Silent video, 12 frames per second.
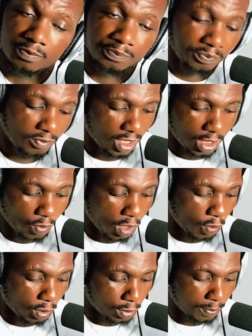Anyone you
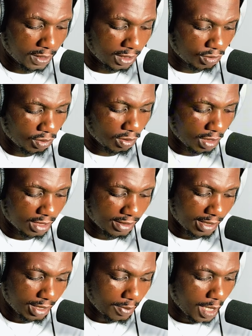want to play. So I
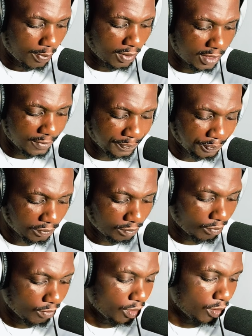started by playing
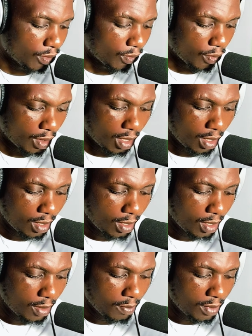
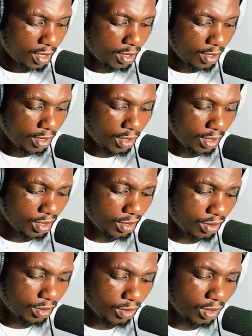Re,
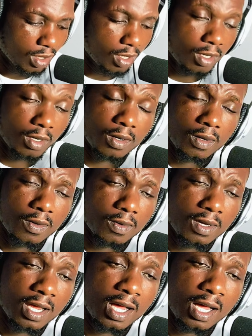Mi, Sol,
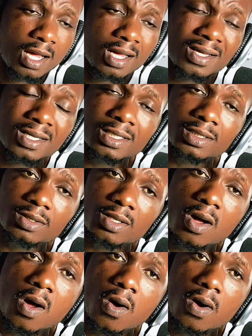La,
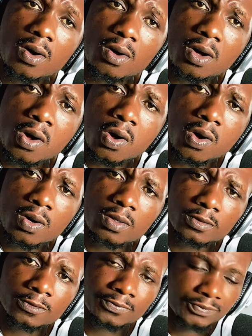
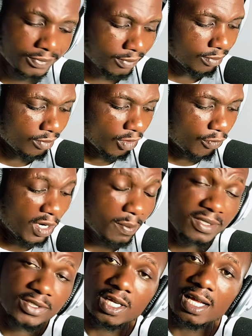Do. Re, Mi,
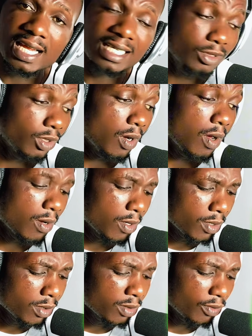Sol, La,
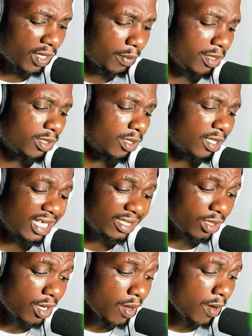Do. Re, Mi, Sol, La,
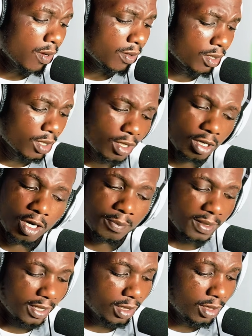Do. I
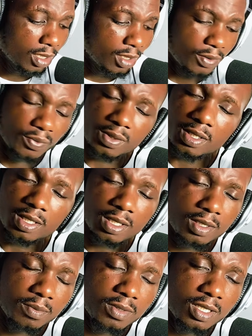play Re,
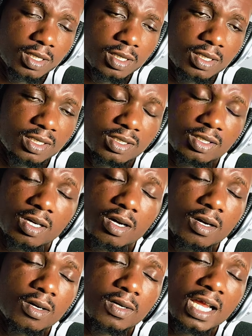Mi,
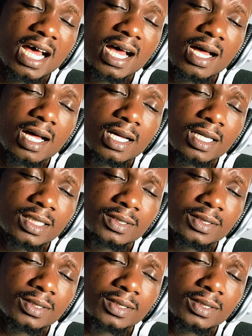Sol, La,